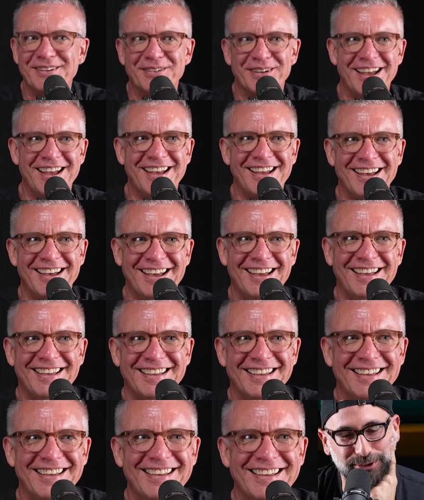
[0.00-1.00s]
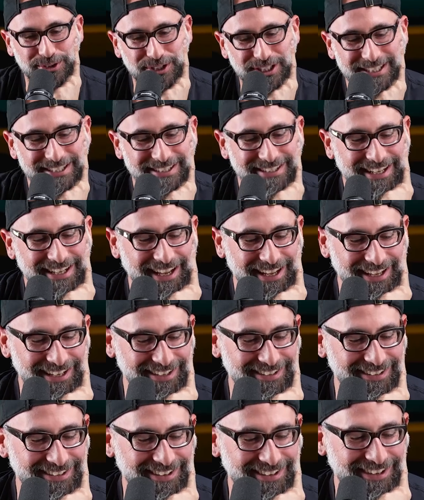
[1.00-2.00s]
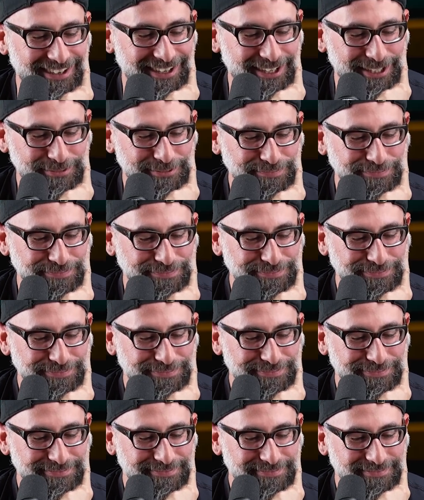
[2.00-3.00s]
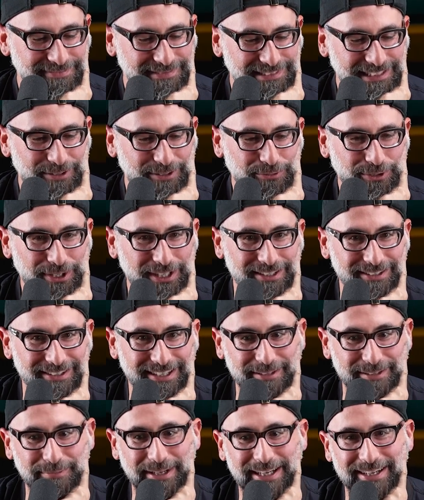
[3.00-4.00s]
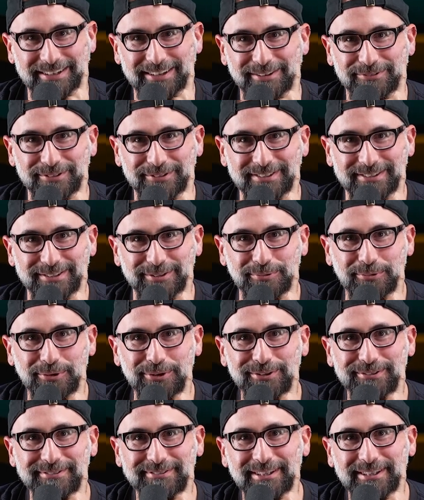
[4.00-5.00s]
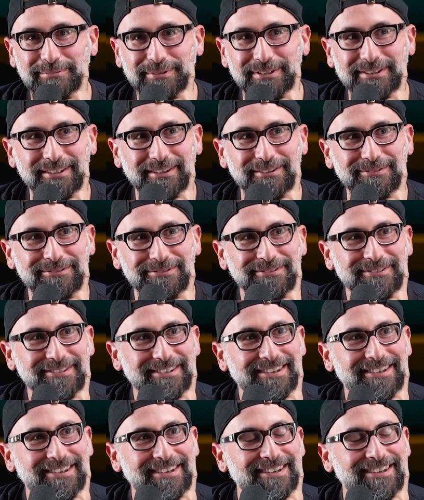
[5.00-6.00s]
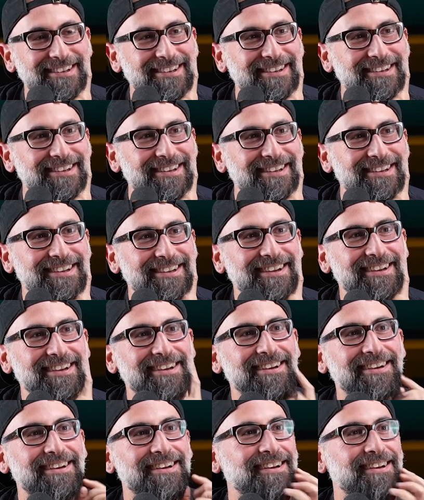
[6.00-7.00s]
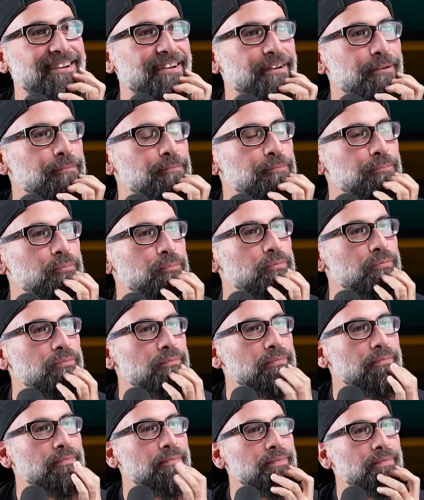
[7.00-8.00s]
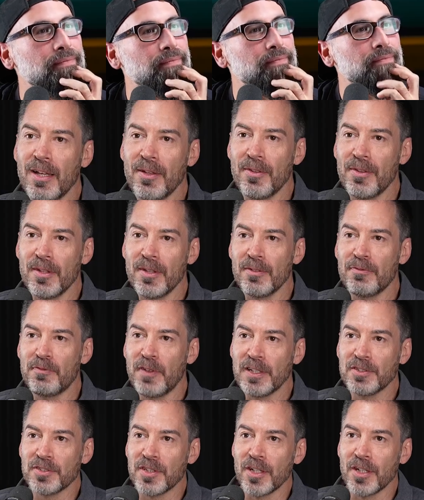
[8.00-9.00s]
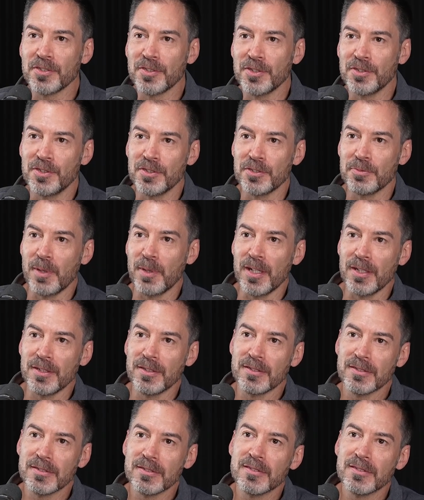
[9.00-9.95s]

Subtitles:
Or just doing cool shit and and want to like make a difference in the world. That'd be a fun EO experience to go see how the fake sausage is made.